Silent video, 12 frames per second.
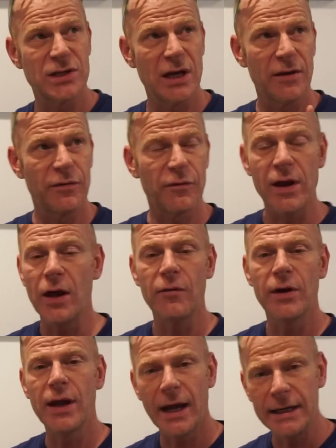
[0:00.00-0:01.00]

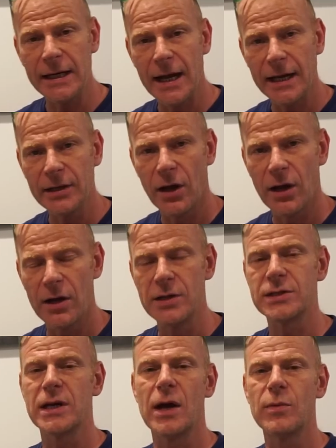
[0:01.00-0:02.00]

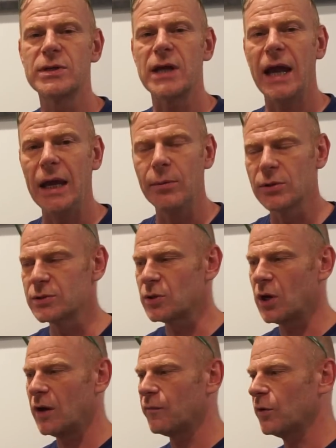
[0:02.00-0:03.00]
$399 and I was able to
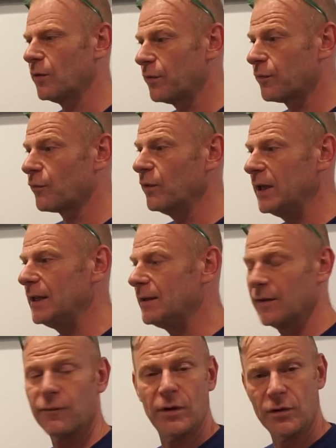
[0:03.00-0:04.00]
cover 3
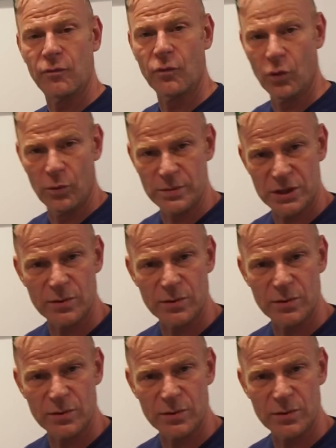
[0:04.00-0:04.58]
different rooms,